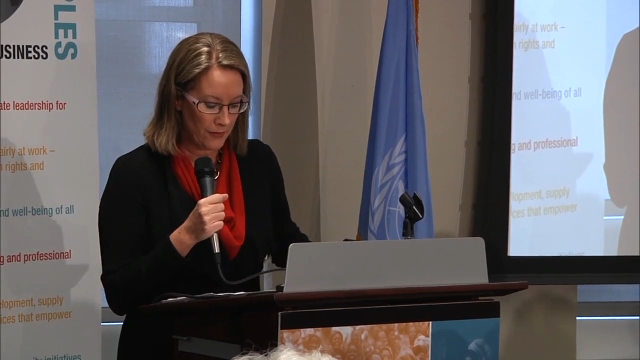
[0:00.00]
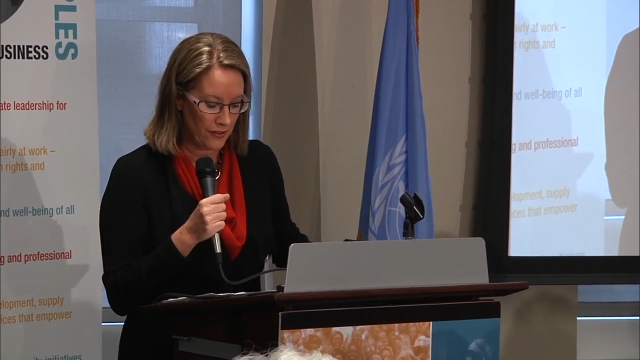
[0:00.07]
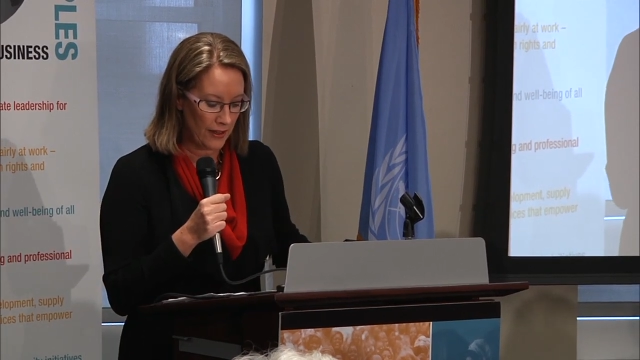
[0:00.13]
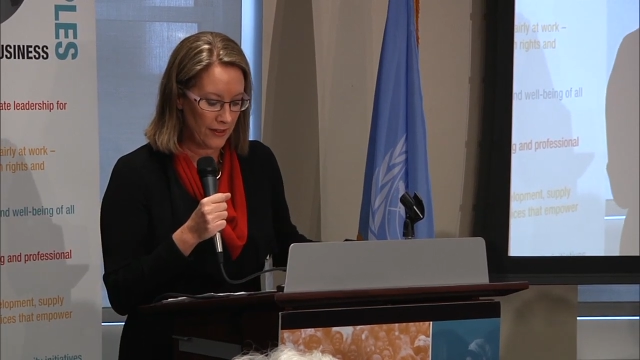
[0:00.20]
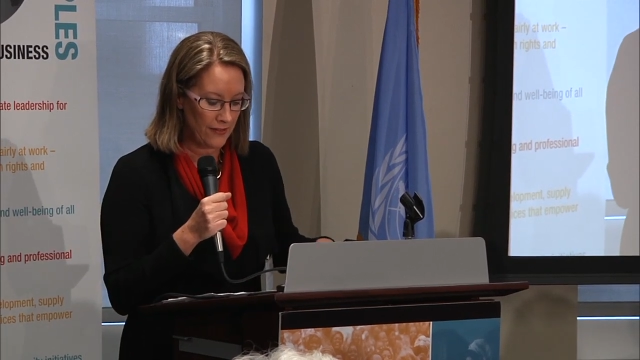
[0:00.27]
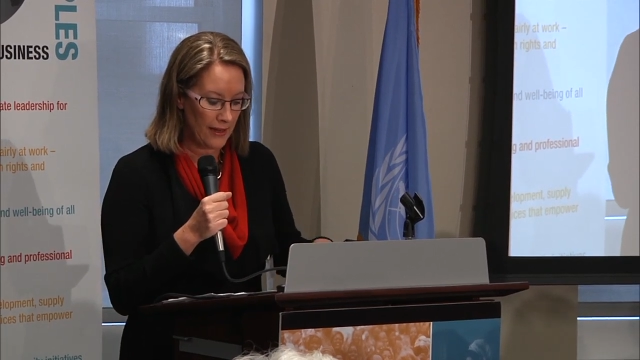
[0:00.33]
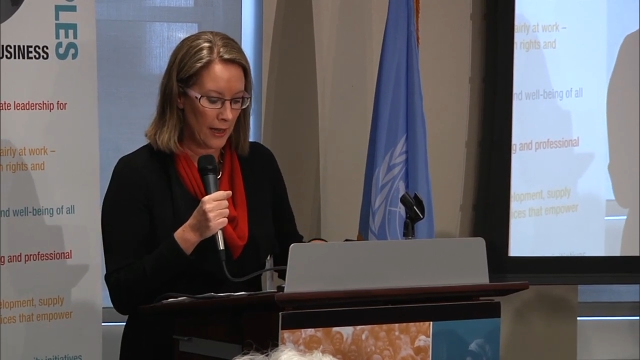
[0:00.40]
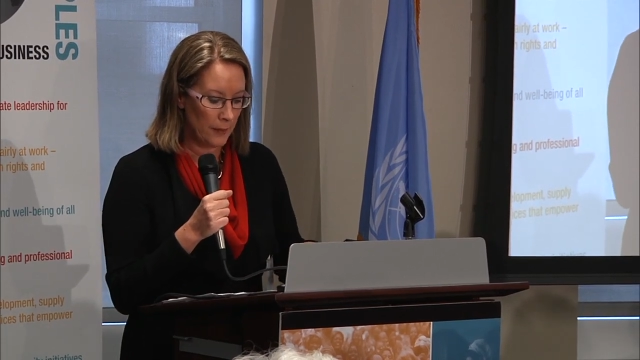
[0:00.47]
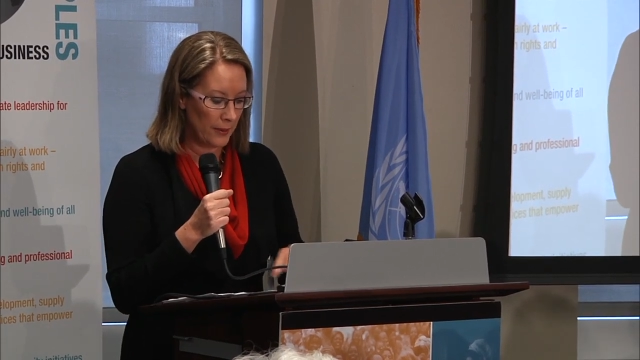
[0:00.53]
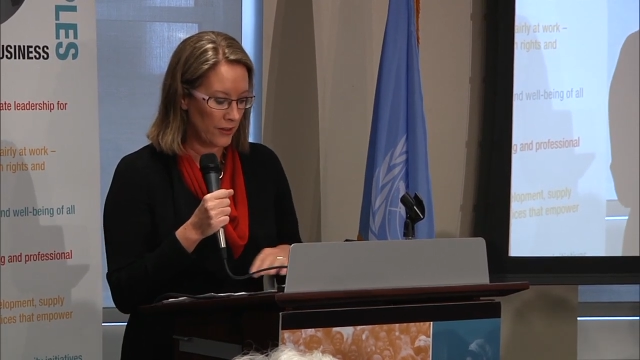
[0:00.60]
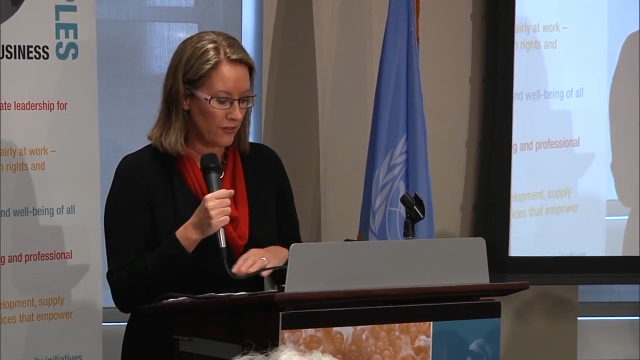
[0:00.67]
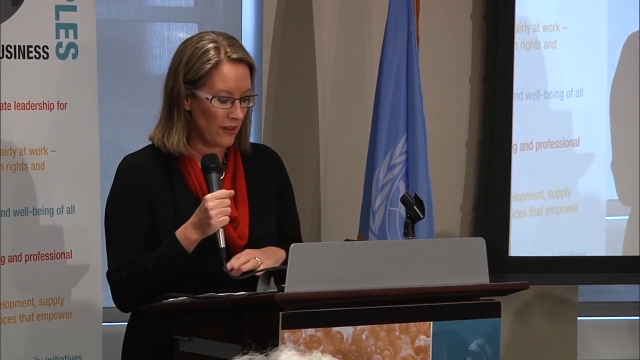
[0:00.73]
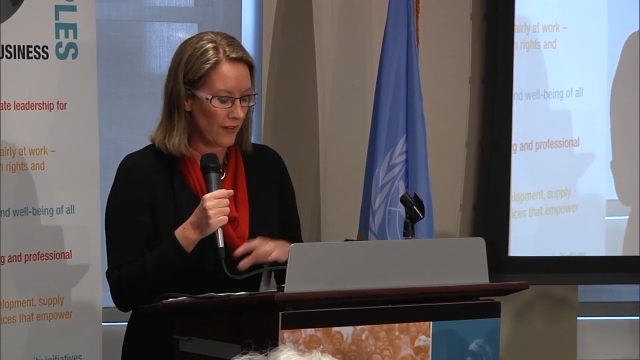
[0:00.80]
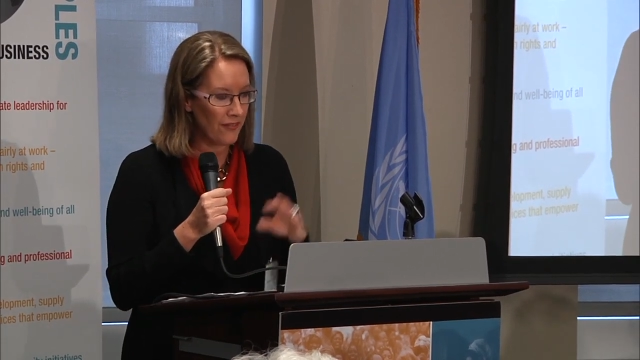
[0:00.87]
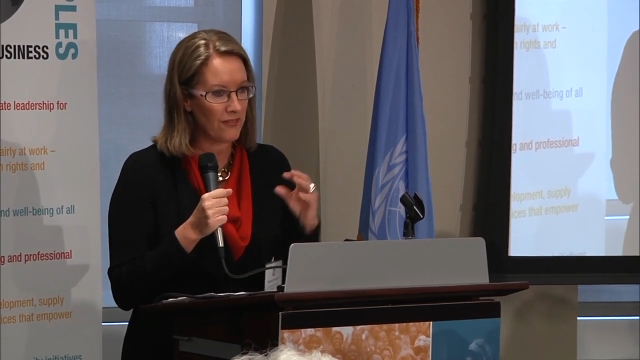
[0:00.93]
detail, but
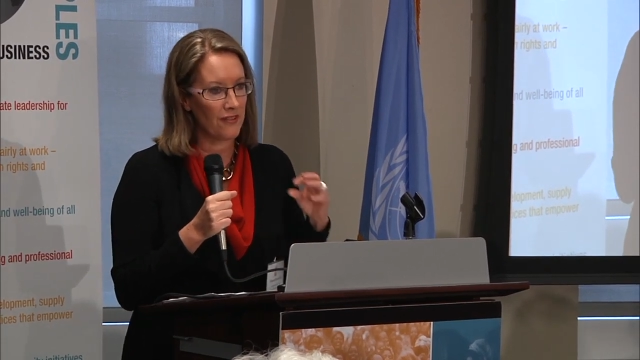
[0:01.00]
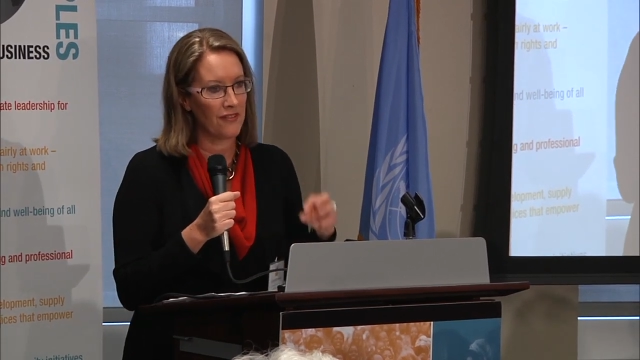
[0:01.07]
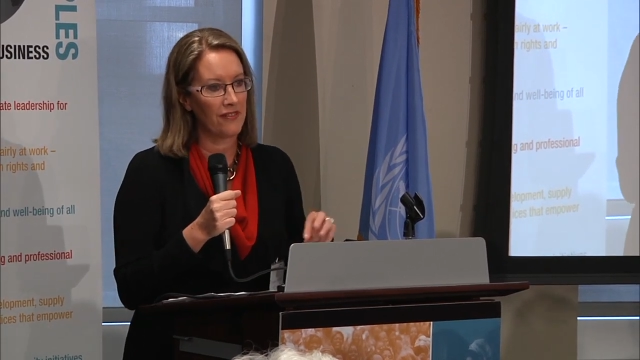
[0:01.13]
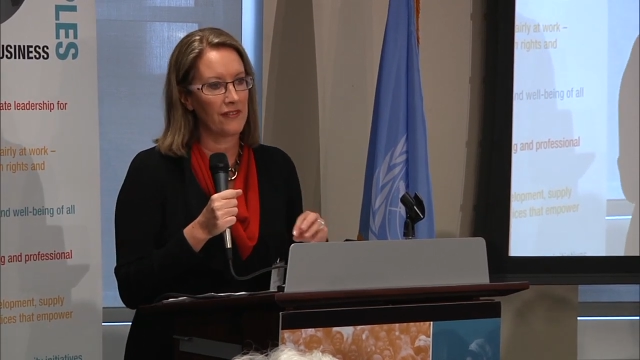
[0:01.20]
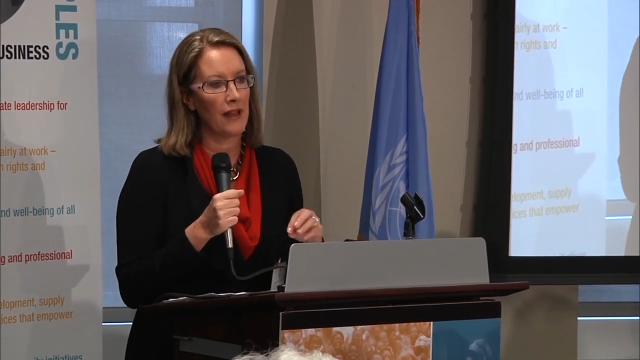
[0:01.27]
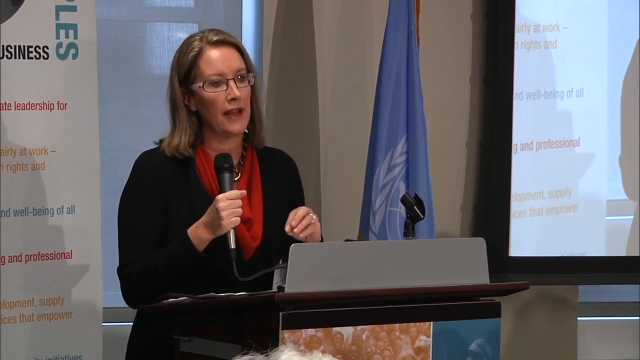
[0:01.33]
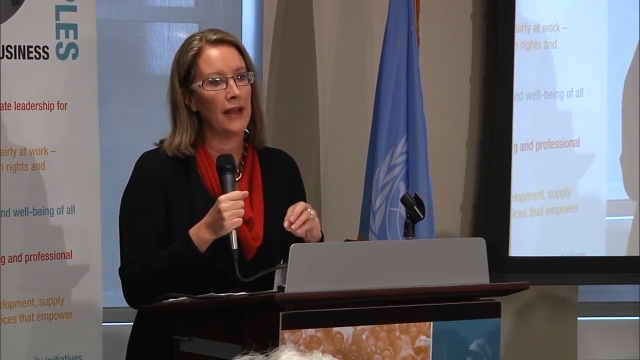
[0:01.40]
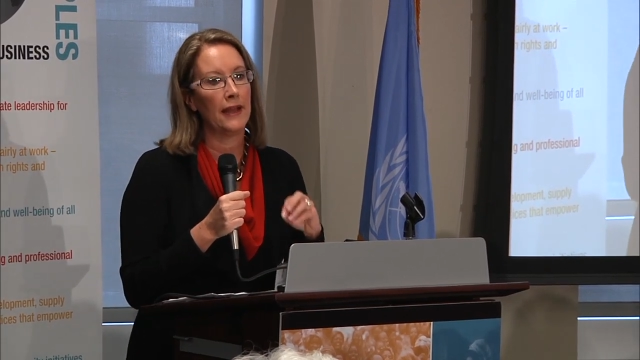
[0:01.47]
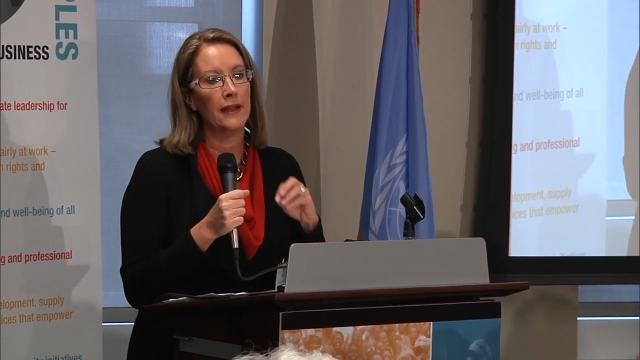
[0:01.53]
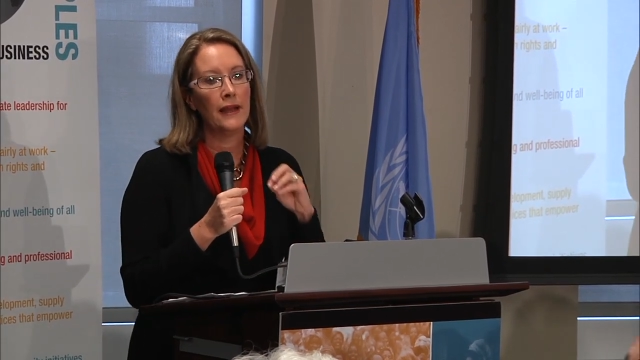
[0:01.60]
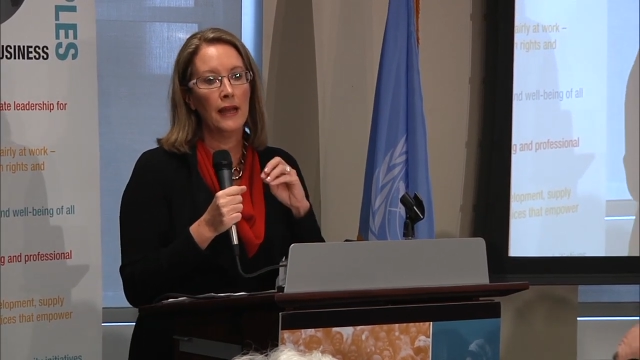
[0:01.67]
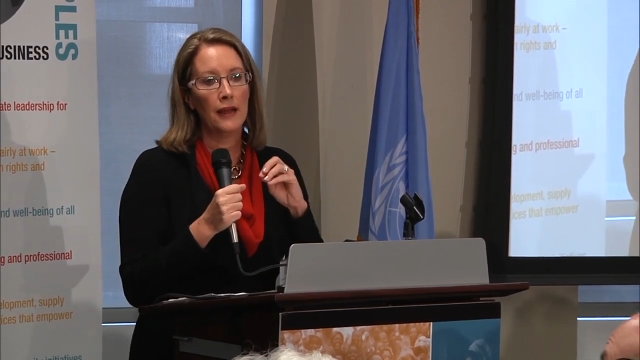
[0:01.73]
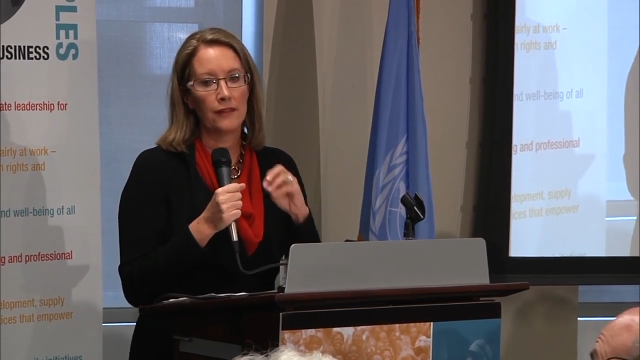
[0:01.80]
just to say